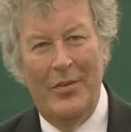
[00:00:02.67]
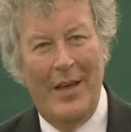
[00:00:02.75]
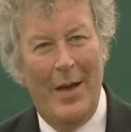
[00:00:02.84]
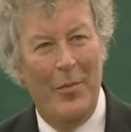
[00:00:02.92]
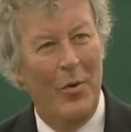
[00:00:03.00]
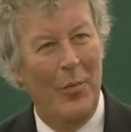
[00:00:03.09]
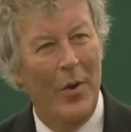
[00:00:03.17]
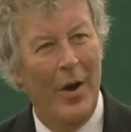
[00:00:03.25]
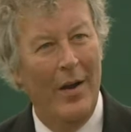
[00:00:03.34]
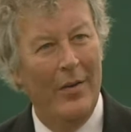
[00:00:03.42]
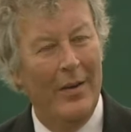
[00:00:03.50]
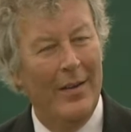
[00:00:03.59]
Cameron
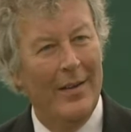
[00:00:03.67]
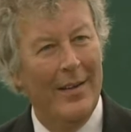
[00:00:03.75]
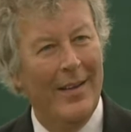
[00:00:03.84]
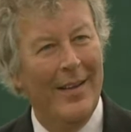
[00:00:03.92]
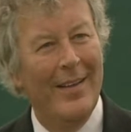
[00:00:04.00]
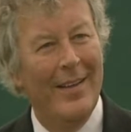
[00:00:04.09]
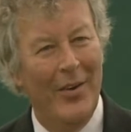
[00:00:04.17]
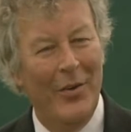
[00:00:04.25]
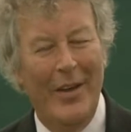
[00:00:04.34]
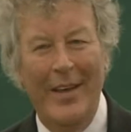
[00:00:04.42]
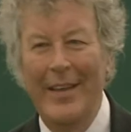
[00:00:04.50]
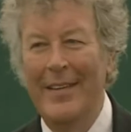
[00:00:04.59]
Brown.
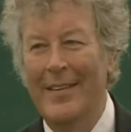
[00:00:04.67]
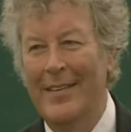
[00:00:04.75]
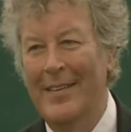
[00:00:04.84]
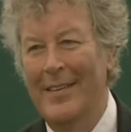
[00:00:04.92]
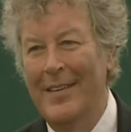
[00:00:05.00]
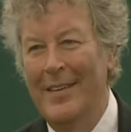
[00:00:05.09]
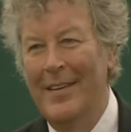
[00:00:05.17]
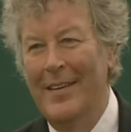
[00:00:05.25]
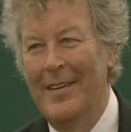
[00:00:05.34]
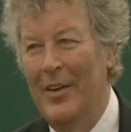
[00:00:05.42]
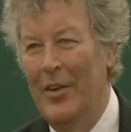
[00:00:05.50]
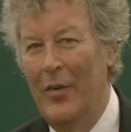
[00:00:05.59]
Okay.
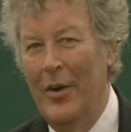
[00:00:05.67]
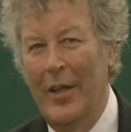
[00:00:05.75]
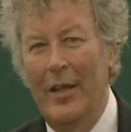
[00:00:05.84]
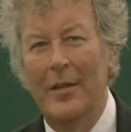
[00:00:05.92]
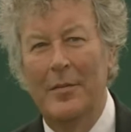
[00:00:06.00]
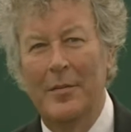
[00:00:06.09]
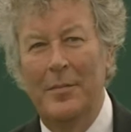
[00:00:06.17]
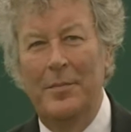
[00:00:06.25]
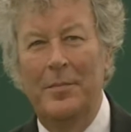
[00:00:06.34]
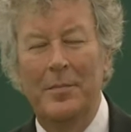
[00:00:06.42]
Not ready.